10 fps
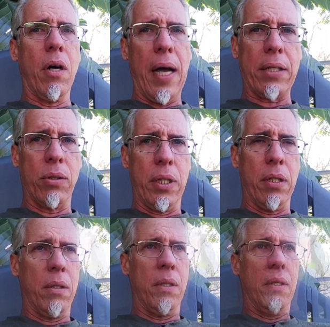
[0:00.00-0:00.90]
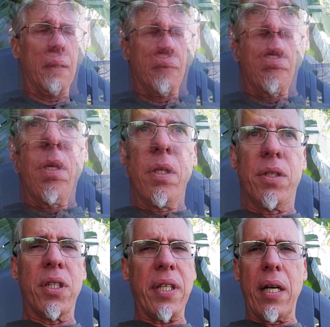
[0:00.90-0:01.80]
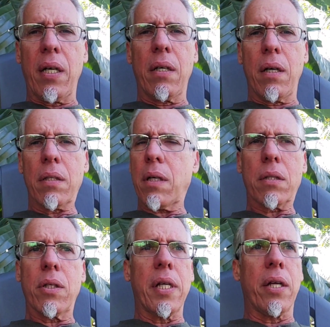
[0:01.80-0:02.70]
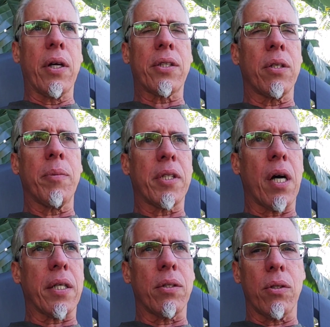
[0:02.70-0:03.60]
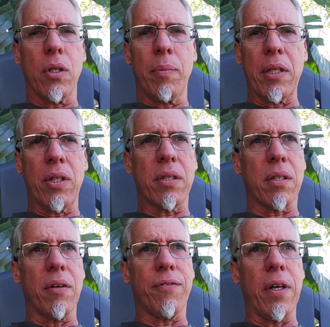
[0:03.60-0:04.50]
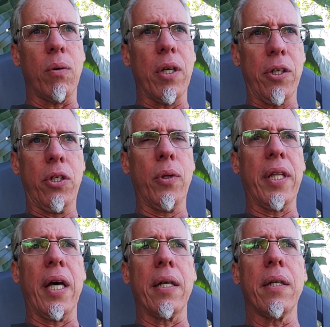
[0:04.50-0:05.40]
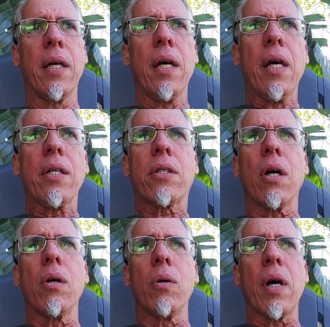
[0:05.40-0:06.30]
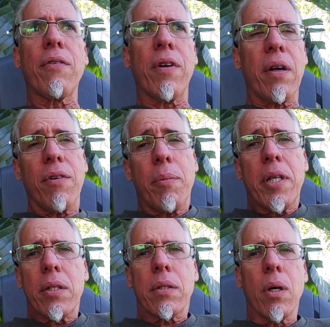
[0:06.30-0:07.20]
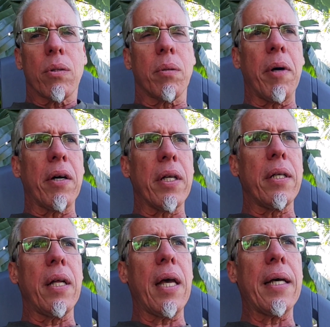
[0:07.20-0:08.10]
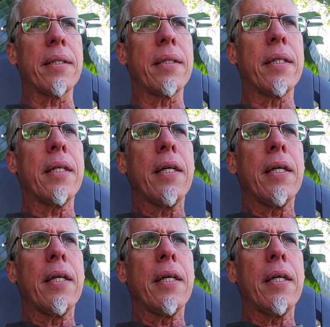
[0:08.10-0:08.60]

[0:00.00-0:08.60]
"Oh, actually, no, no." She said, I'll talk to you later. I shouldn't be talking to you about this stuff while you're doing that." So everybody just knows about it. And